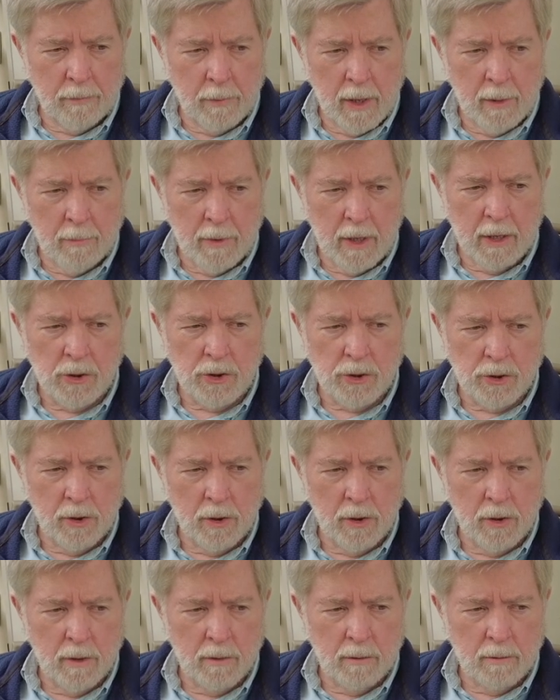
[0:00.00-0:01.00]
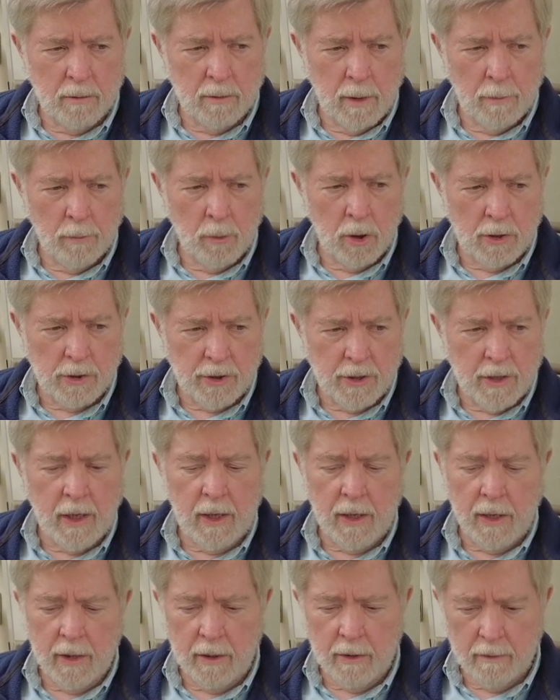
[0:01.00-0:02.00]
but I'm not sure I'm going to see
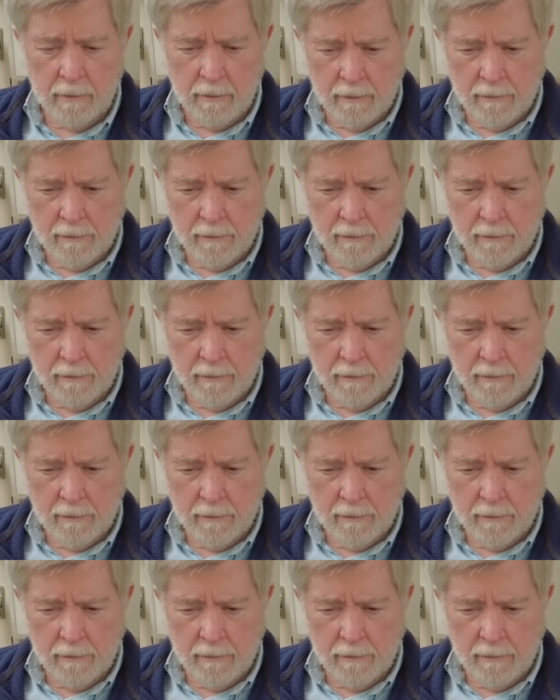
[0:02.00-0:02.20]
any.